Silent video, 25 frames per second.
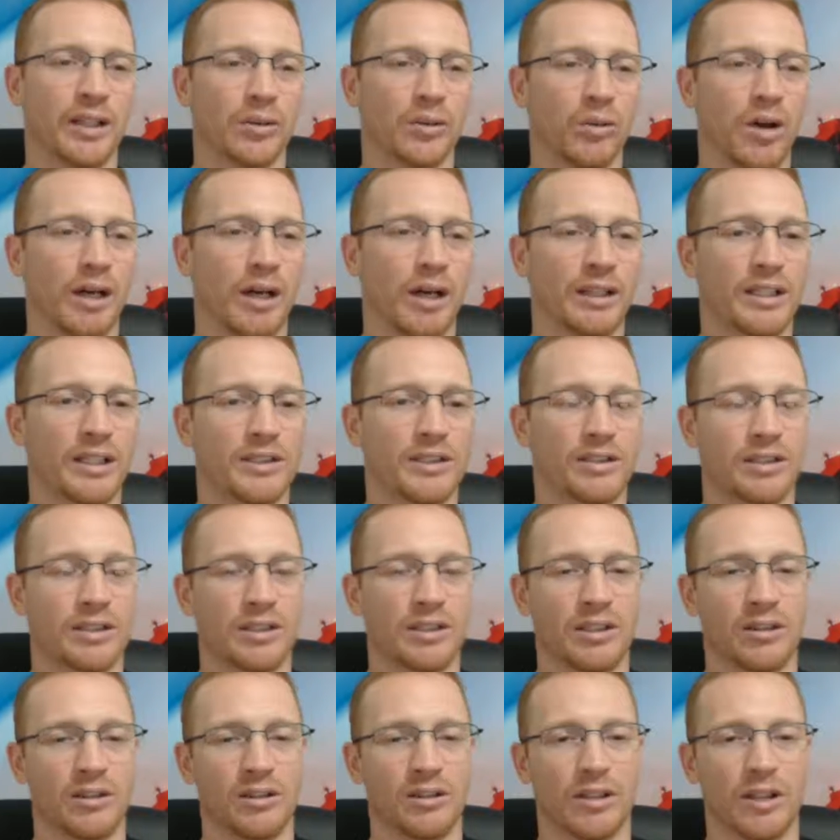The Rockies are
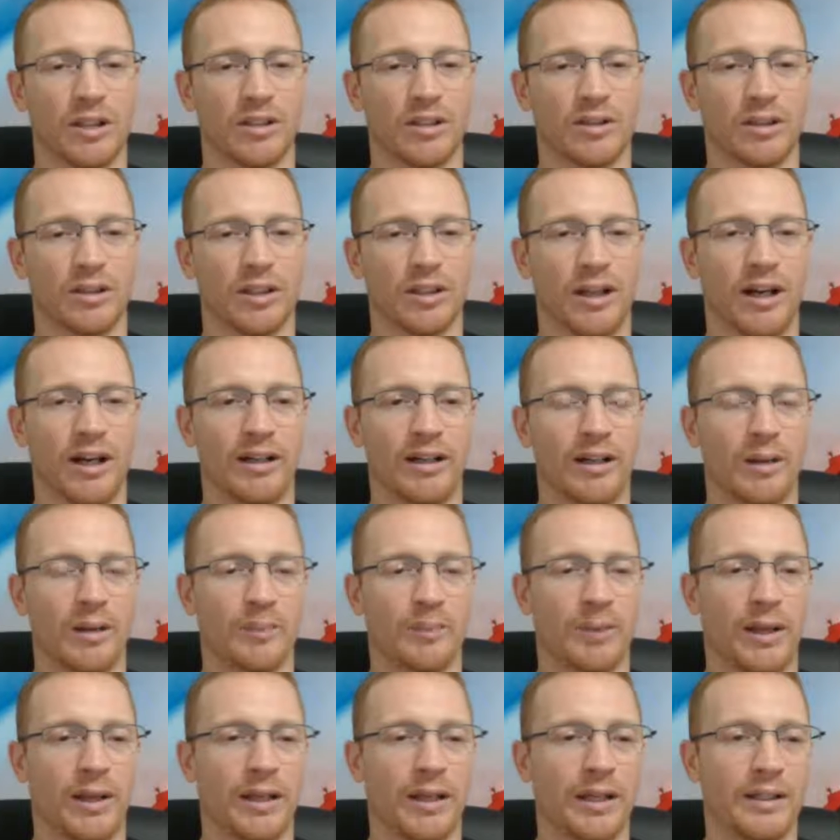still a good
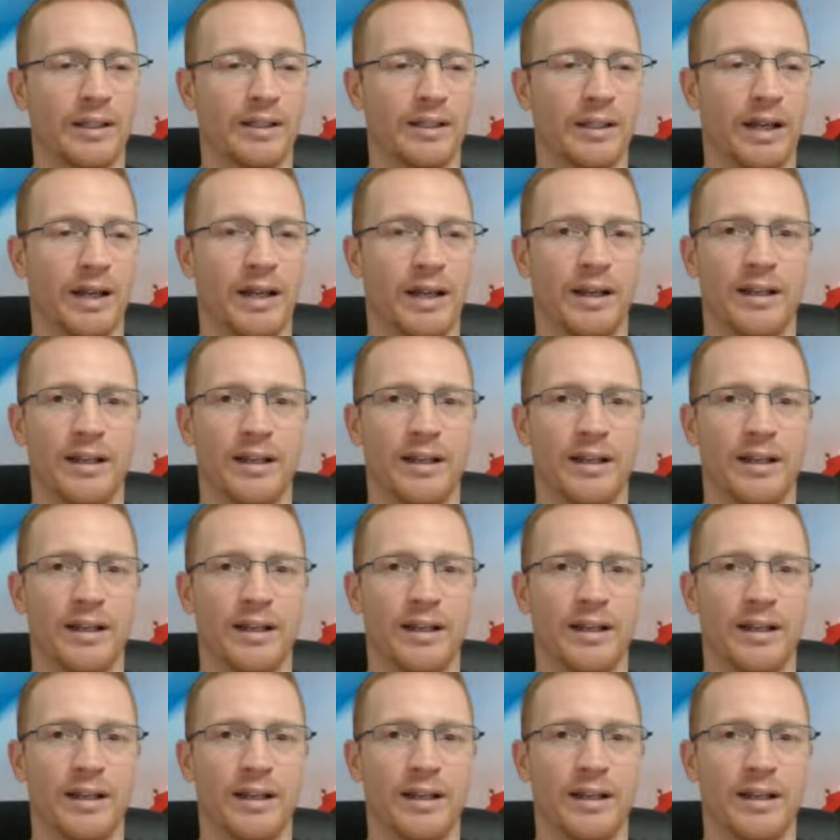lineup, and